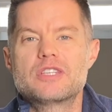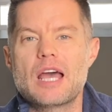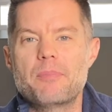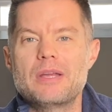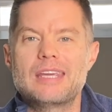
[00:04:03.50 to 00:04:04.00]

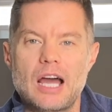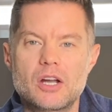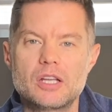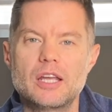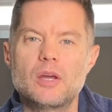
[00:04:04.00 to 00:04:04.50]
step in
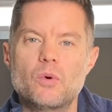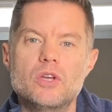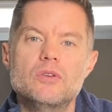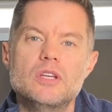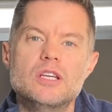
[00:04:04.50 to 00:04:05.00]
calculating what
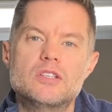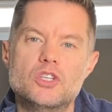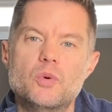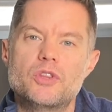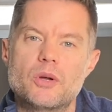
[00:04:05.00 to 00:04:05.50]
you need to
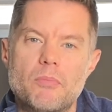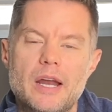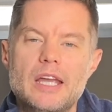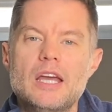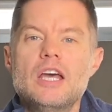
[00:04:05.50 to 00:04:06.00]
do with your
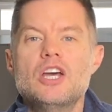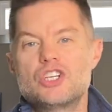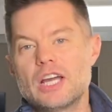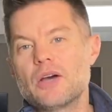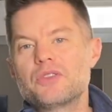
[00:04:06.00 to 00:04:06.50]
money,
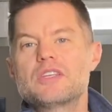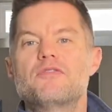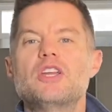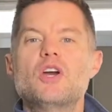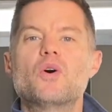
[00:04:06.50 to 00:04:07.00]
check out this
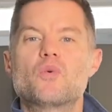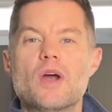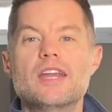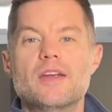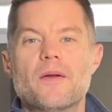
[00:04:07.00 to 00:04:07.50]
video
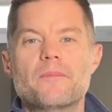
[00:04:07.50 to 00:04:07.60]
right here.